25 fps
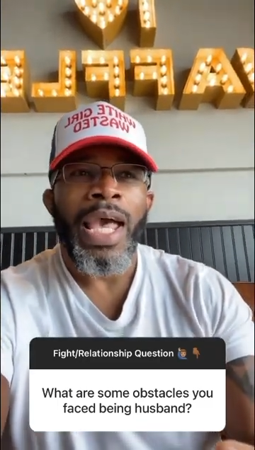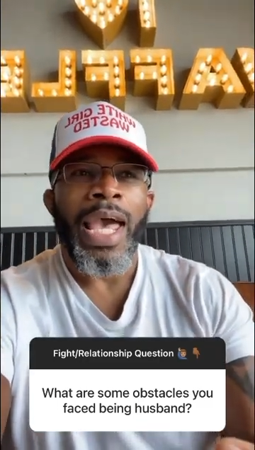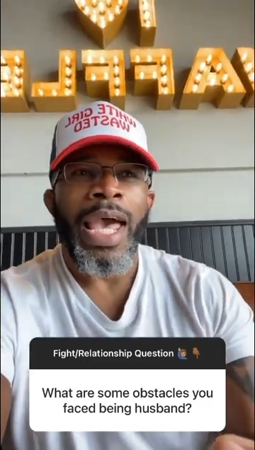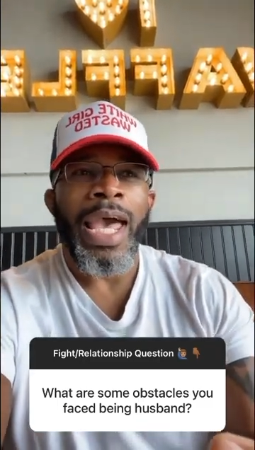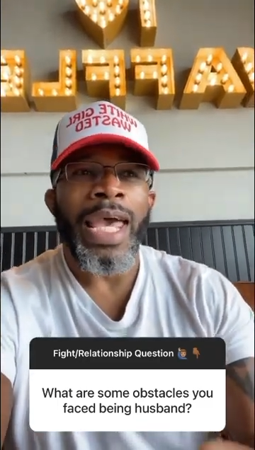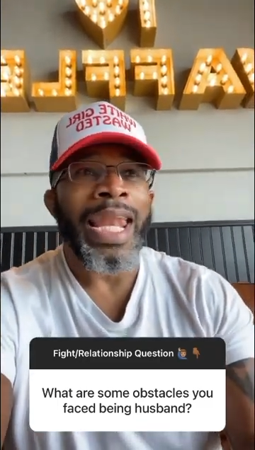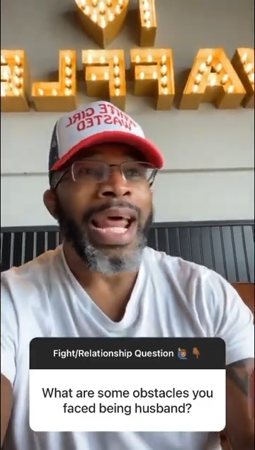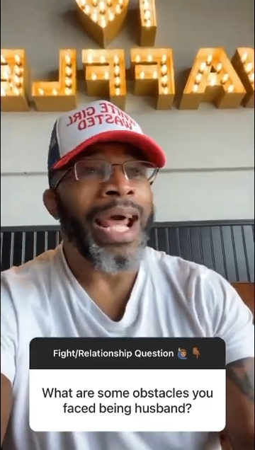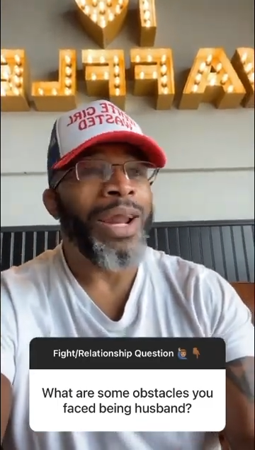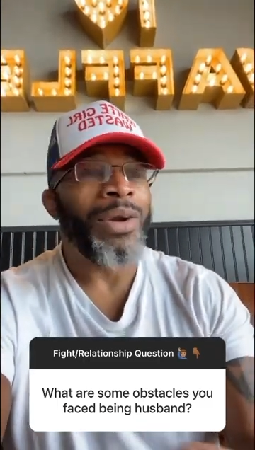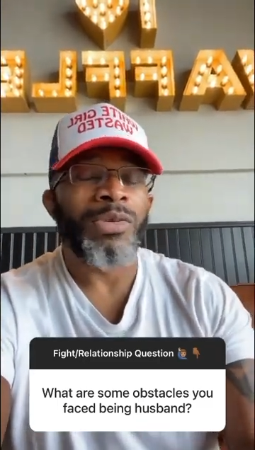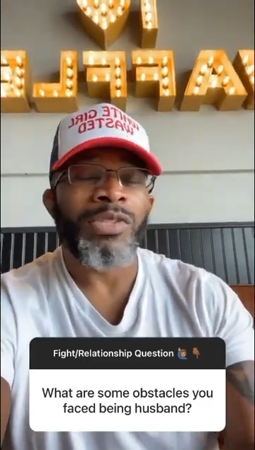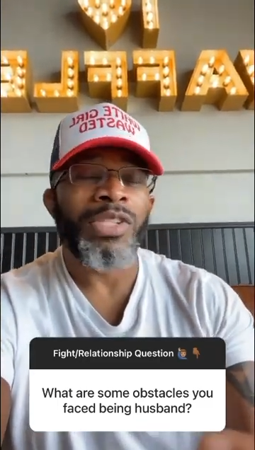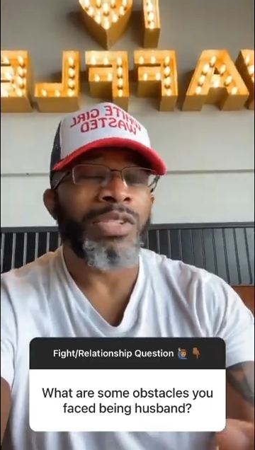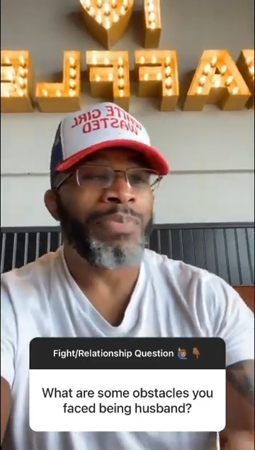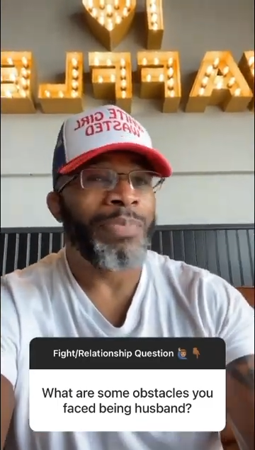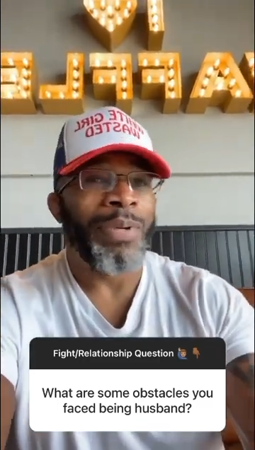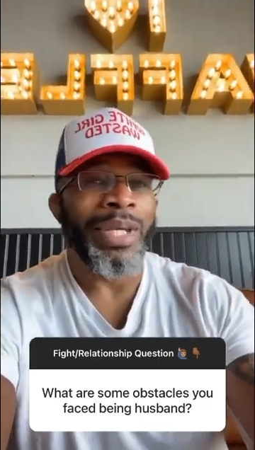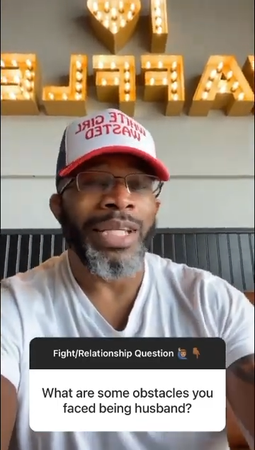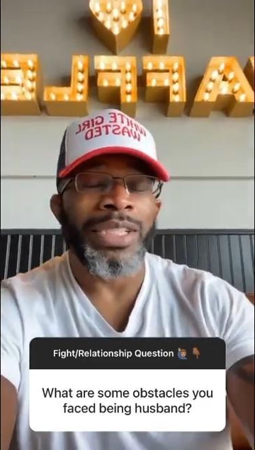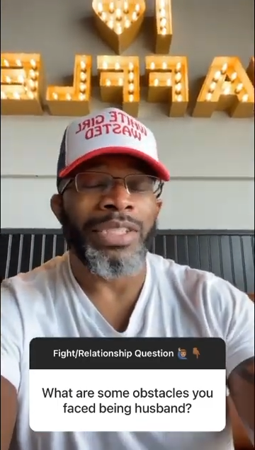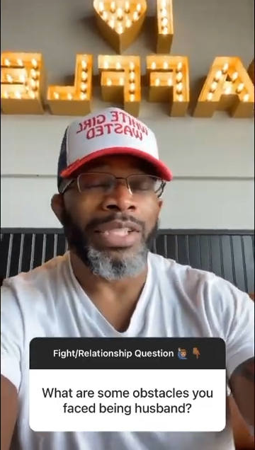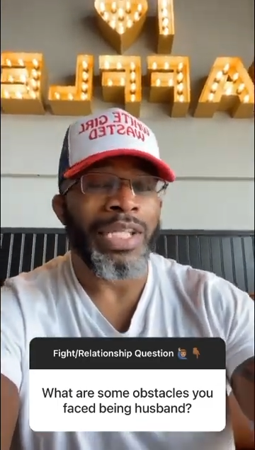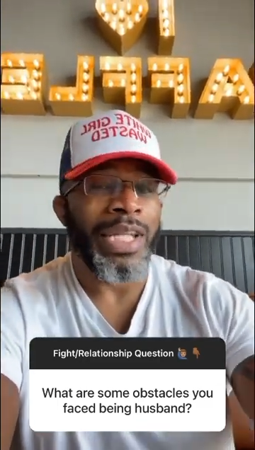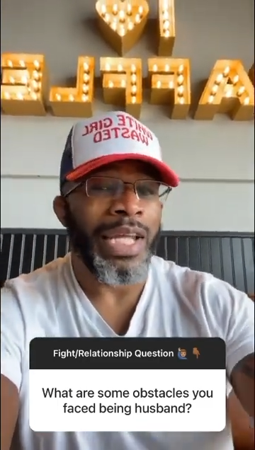and I don't
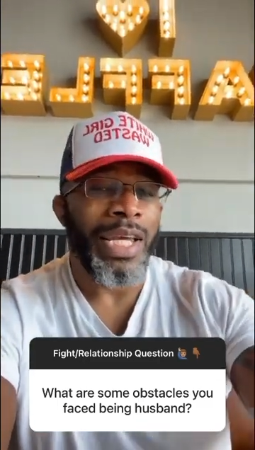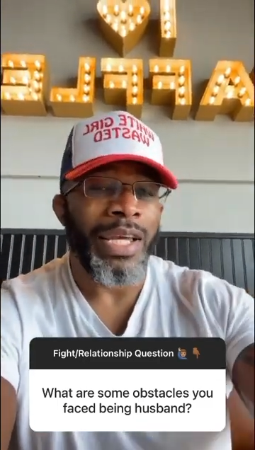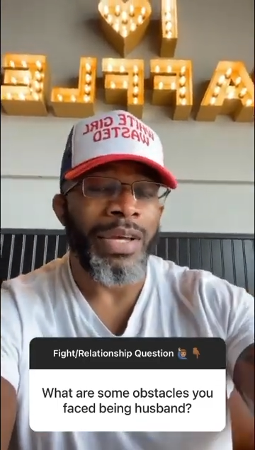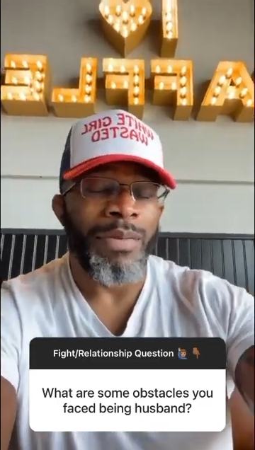speak to their